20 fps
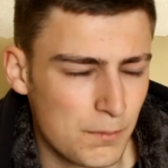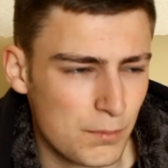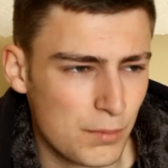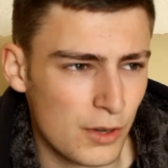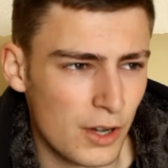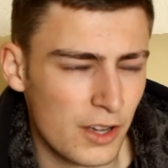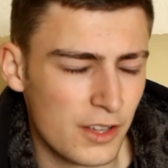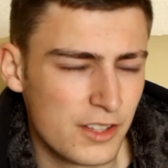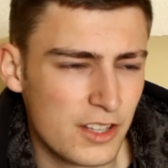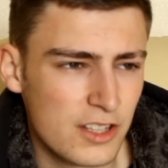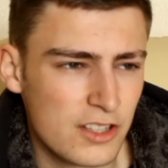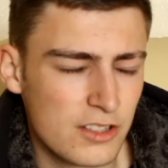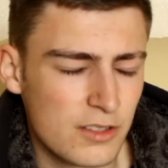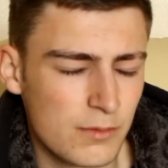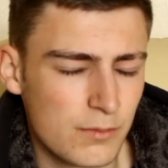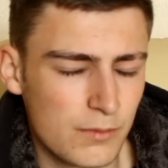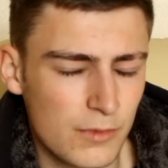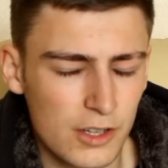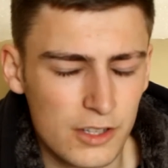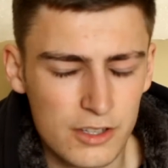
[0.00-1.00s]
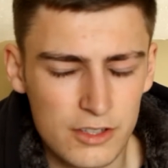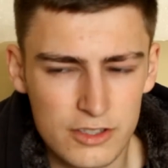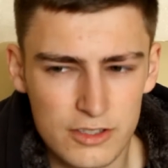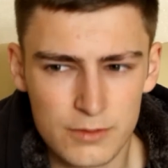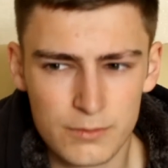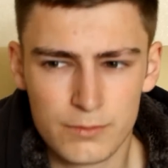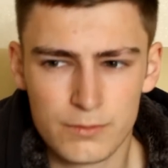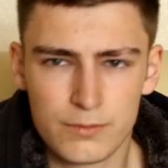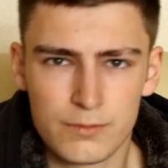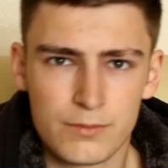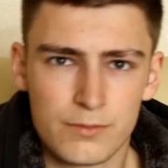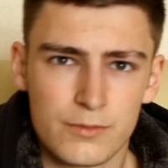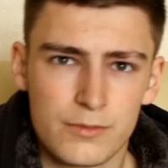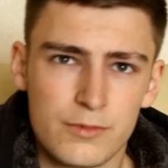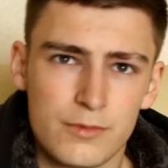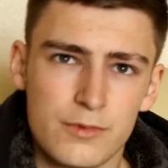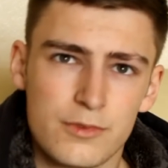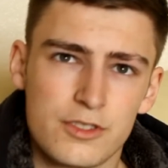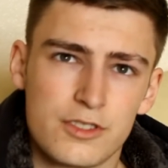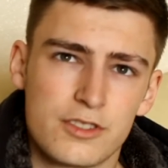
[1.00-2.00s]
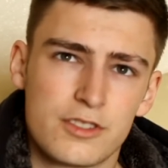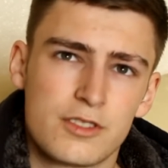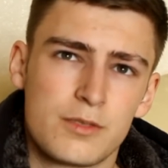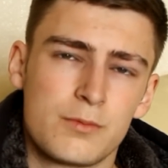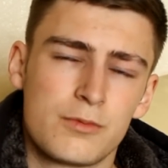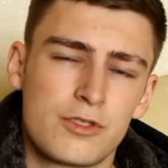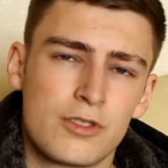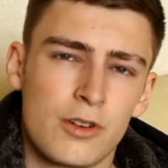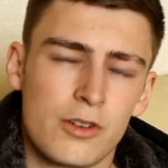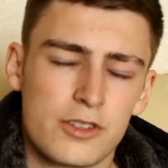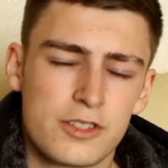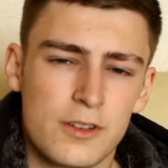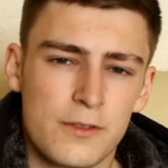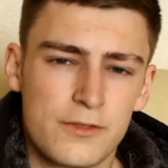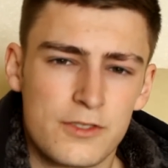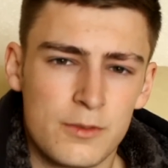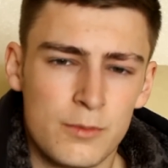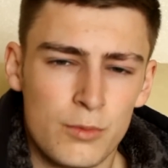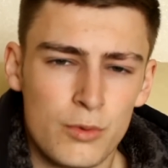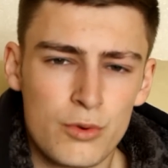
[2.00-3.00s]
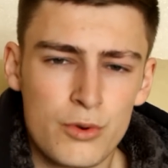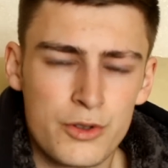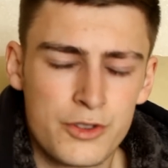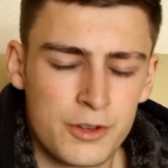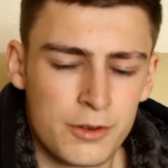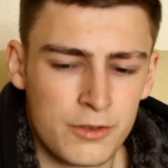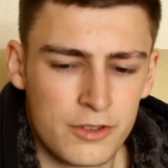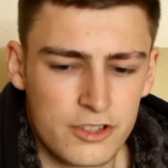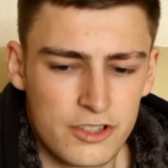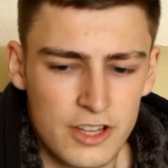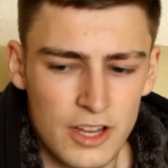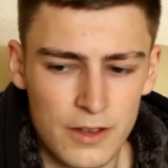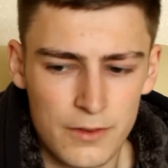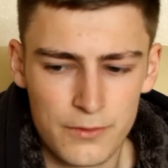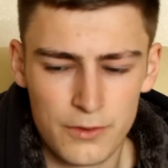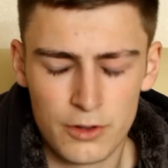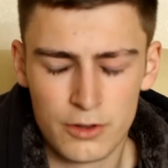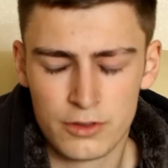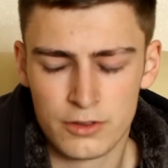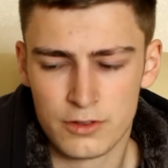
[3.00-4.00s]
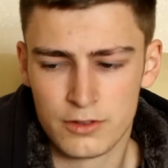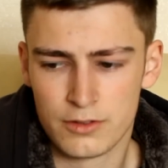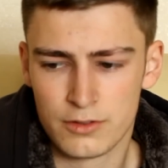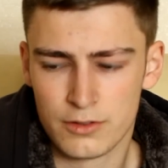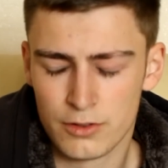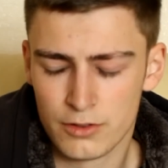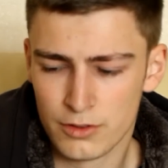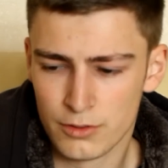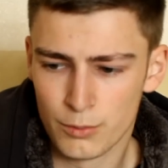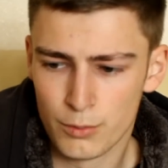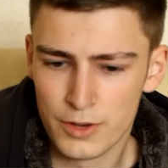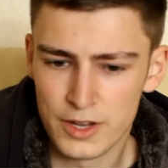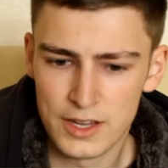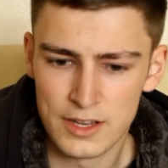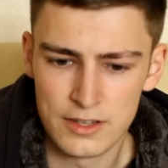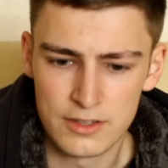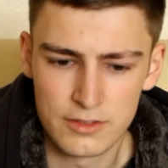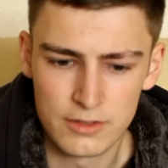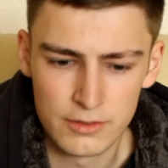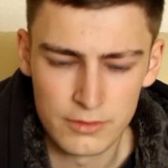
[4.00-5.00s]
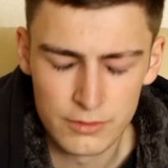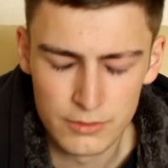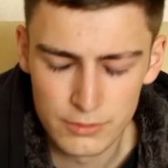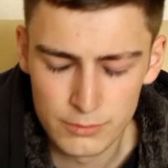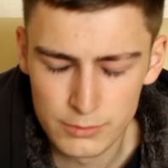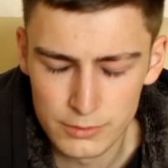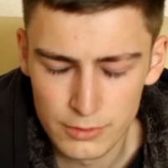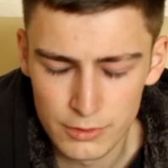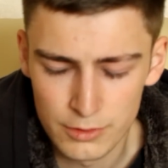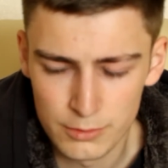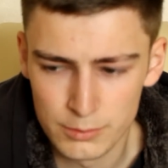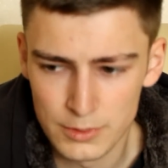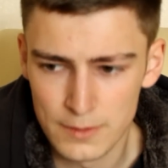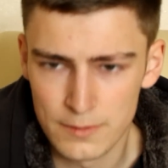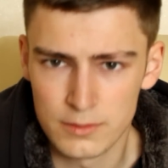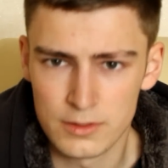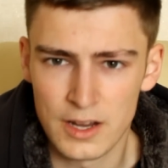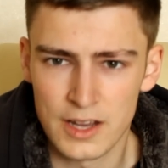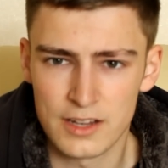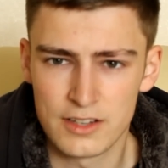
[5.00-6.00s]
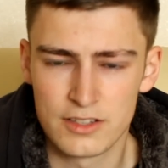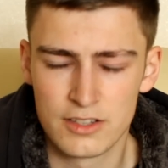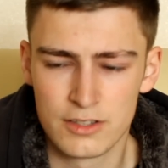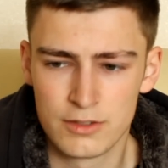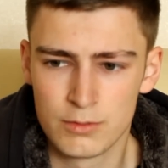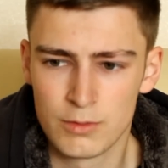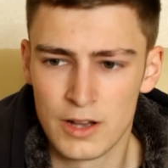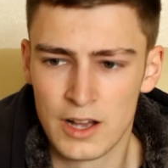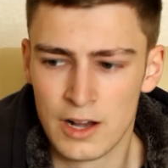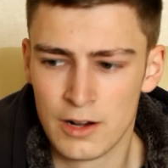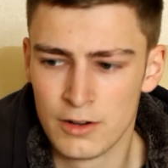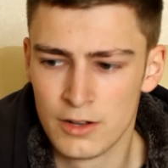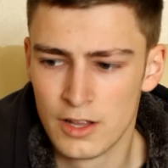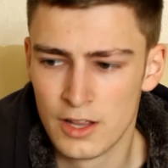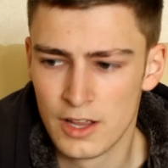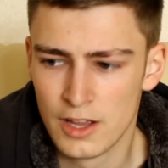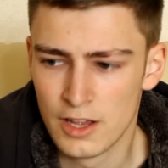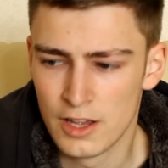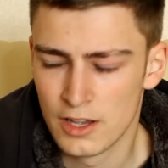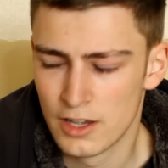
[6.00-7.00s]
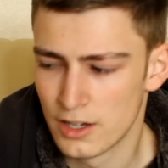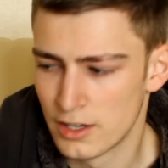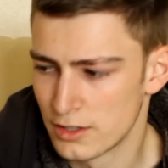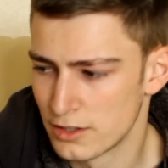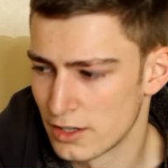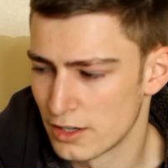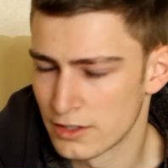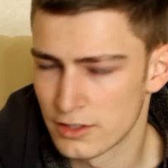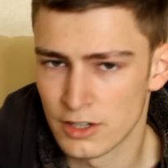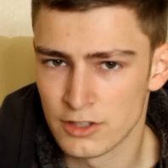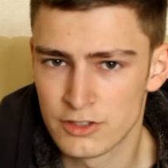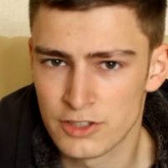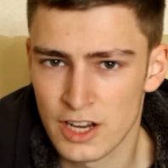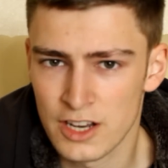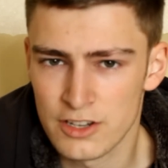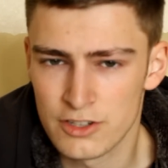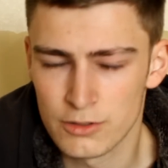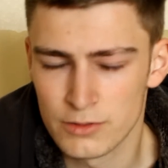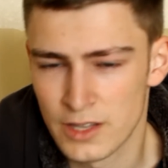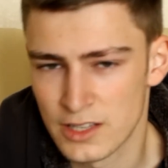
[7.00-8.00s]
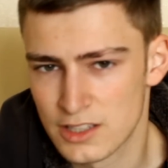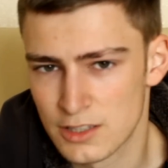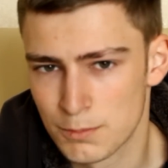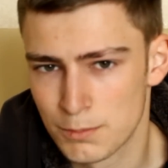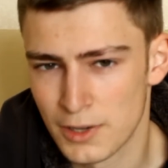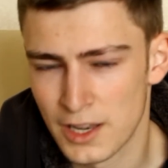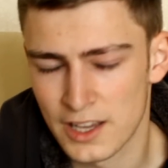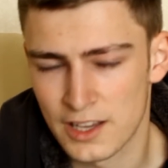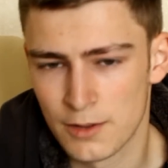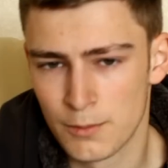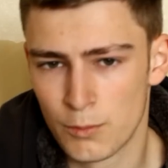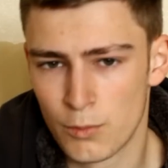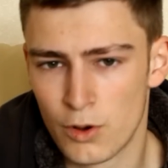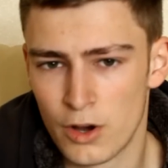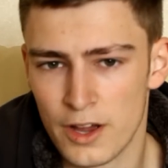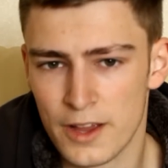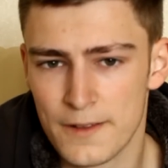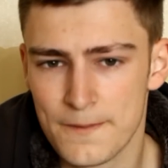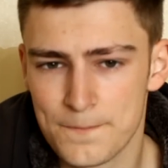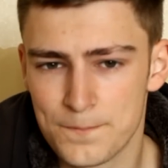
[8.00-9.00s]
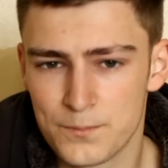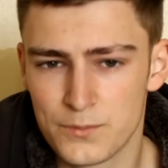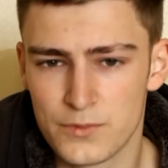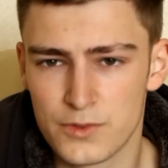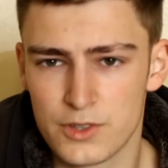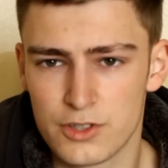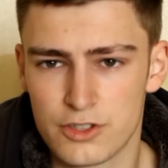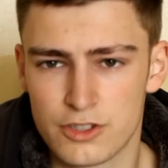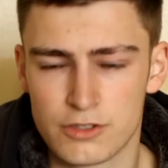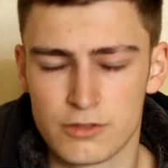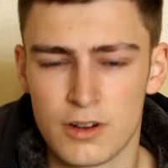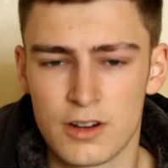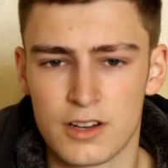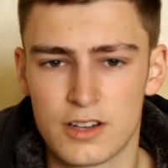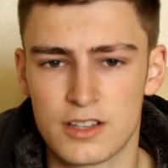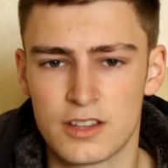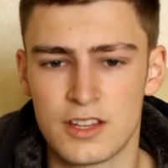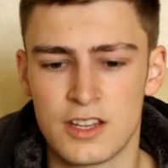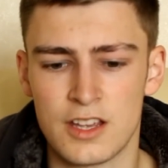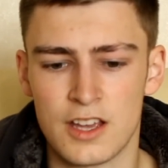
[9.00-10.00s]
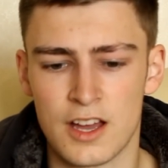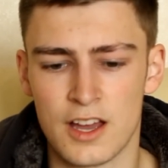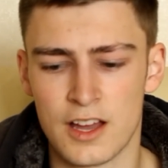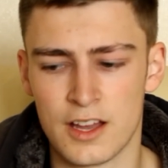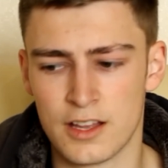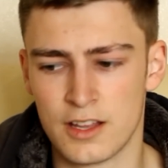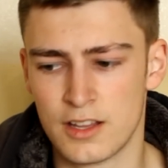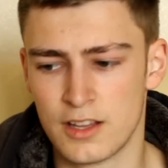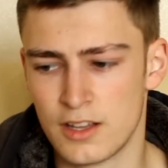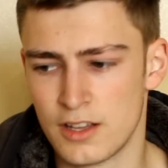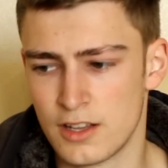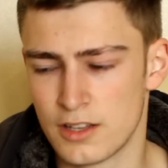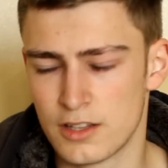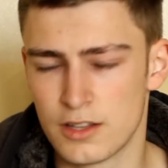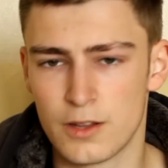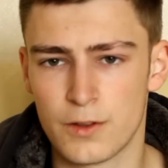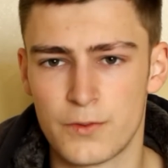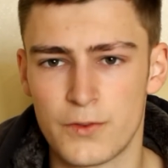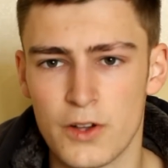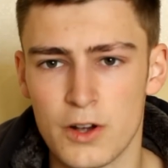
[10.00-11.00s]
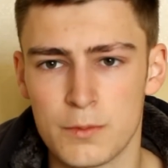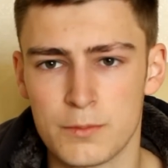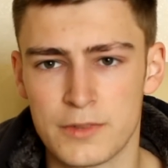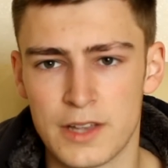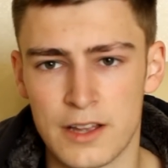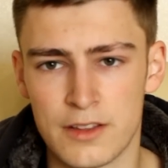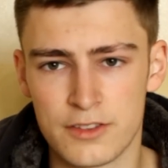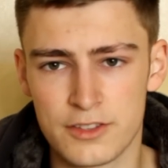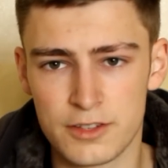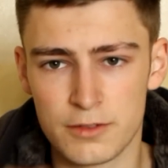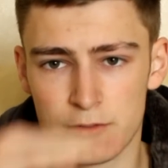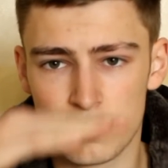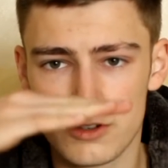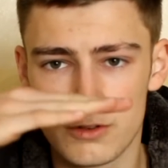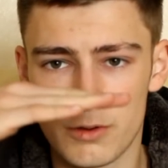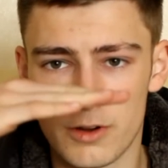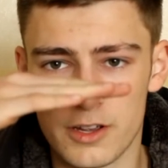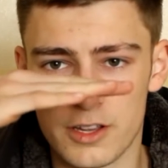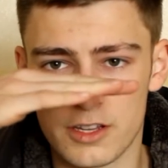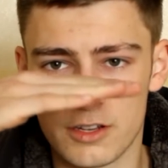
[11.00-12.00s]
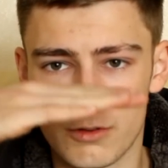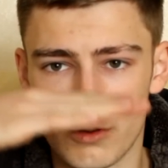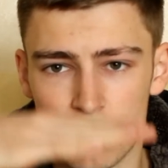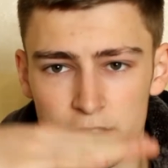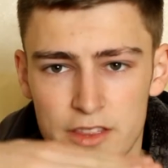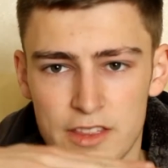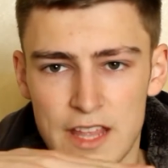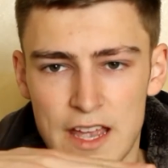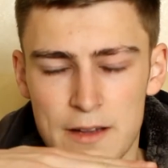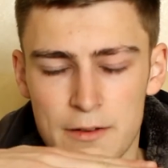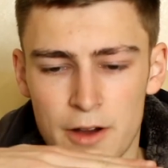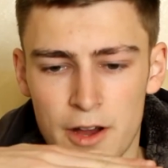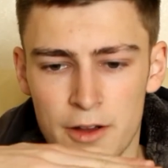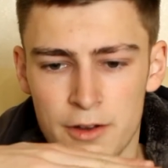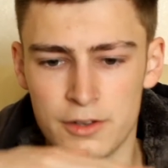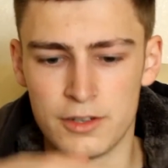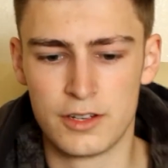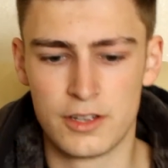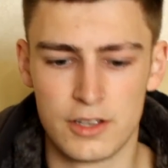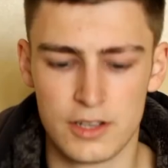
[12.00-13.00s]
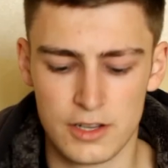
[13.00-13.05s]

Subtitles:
but I used some shots of some water and stuff on the weirs on the River Exe as well, and I changed all that to black and white, shrunk the film down so it was quite narrow,